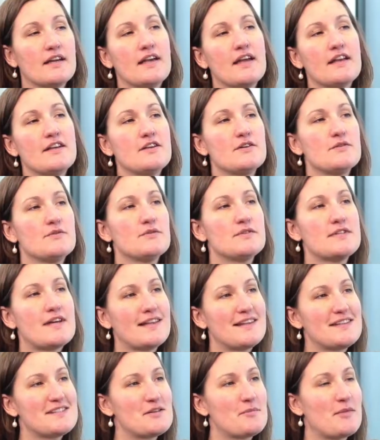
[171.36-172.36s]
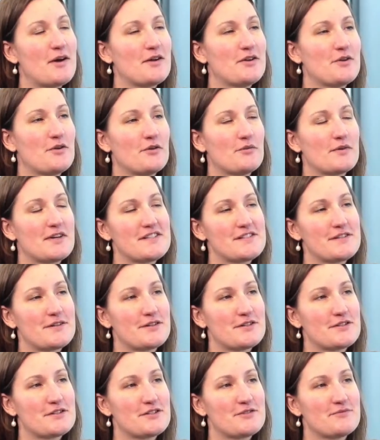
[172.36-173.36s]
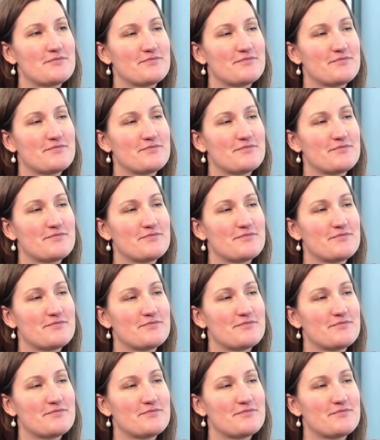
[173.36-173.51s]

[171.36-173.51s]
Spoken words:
Can you tell us about your research?